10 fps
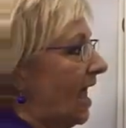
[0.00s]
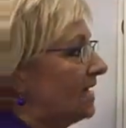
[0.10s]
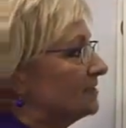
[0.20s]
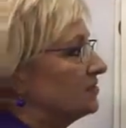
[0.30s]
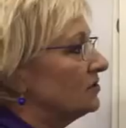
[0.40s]

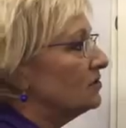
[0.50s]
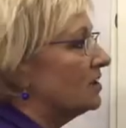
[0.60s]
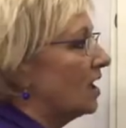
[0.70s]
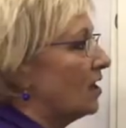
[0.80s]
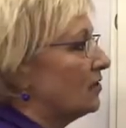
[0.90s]
I do
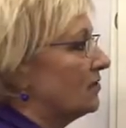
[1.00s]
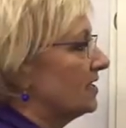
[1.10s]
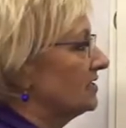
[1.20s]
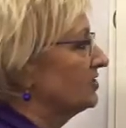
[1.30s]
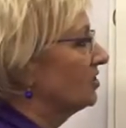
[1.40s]
know
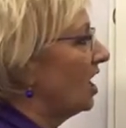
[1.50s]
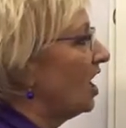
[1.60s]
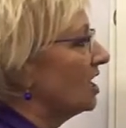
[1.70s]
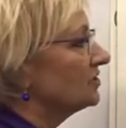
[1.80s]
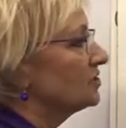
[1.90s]
that
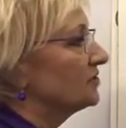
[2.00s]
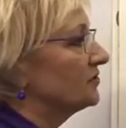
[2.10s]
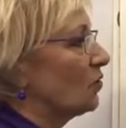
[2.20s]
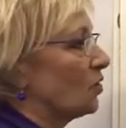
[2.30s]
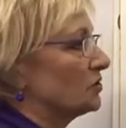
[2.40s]
Josh
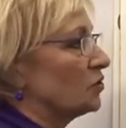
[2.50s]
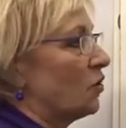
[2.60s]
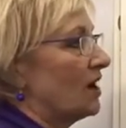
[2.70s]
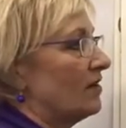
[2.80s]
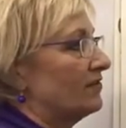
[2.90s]
scored
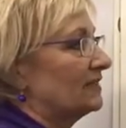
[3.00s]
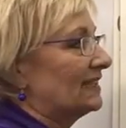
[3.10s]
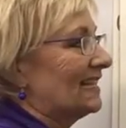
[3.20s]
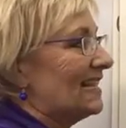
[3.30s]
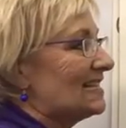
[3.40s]

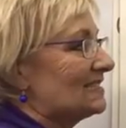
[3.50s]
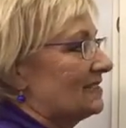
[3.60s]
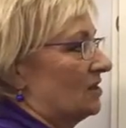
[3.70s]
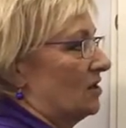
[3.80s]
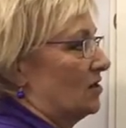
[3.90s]
12
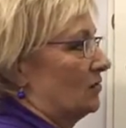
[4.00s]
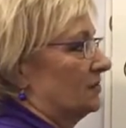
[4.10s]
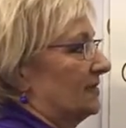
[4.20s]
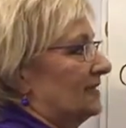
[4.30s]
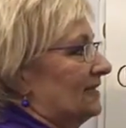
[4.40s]
less
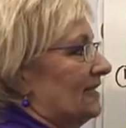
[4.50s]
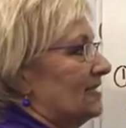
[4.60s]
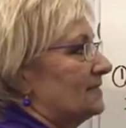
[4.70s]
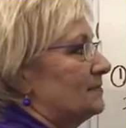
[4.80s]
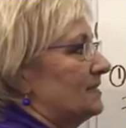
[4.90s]
goals.
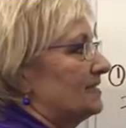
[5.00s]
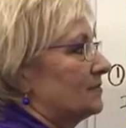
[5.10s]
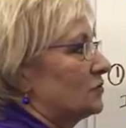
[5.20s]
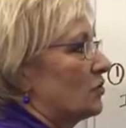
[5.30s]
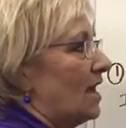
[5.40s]
Less means
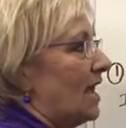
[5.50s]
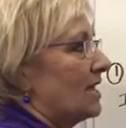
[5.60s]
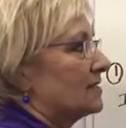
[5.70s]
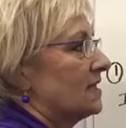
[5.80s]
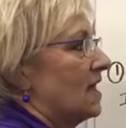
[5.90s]

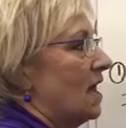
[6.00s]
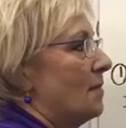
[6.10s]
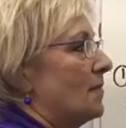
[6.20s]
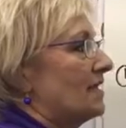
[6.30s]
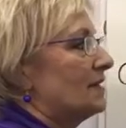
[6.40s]
subtract,
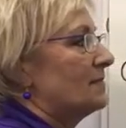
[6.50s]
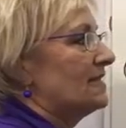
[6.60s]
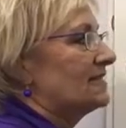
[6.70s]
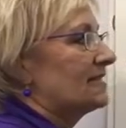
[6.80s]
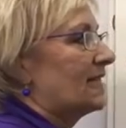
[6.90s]
but it
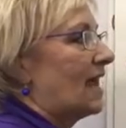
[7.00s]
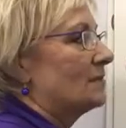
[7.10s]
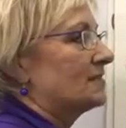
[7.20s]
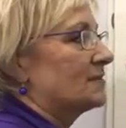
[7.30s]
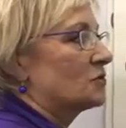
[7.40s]
means that
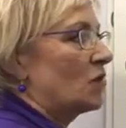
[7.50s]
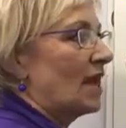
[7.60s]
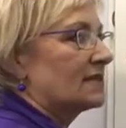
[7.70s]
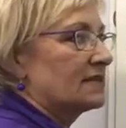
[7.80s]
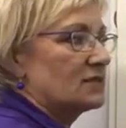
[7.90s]
I'm
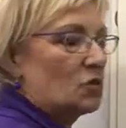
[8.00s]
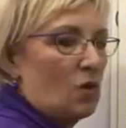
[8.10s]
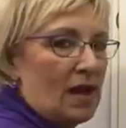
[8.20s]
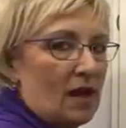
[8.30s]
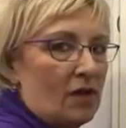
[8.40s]
subtracting
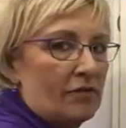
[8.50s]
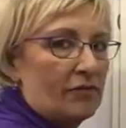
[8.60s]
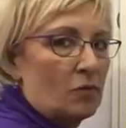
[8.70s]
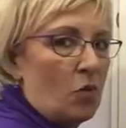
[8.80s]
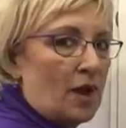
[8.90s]
12
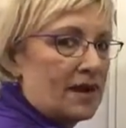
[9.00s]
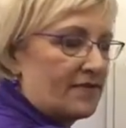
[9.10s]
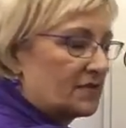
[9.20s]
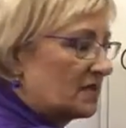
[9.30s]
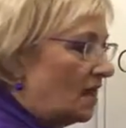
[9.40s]
from
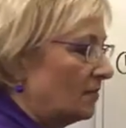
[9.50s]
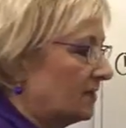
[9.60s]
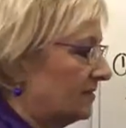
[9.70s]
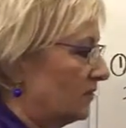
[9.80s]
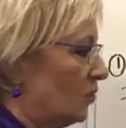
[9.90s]
whatever
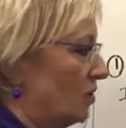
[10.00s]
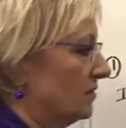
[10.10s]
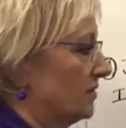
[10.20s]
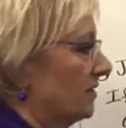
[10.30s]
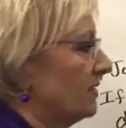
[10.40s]
Tommy
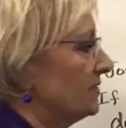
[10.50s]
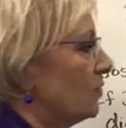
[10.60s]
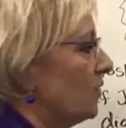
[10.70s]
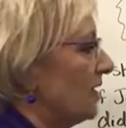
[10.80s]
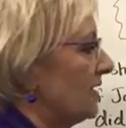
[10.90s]
scored. So let's
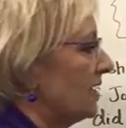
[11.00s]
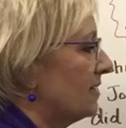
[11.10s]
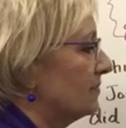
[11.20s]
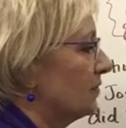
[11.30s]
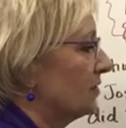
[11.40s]
go ahead
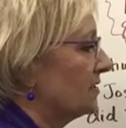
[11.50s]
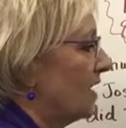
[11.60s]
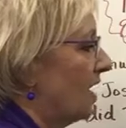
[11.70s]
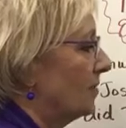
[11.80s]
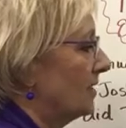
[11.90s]
and put
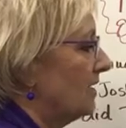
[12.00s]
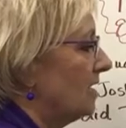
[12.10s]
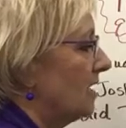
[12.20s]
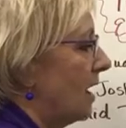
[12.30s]
Tommy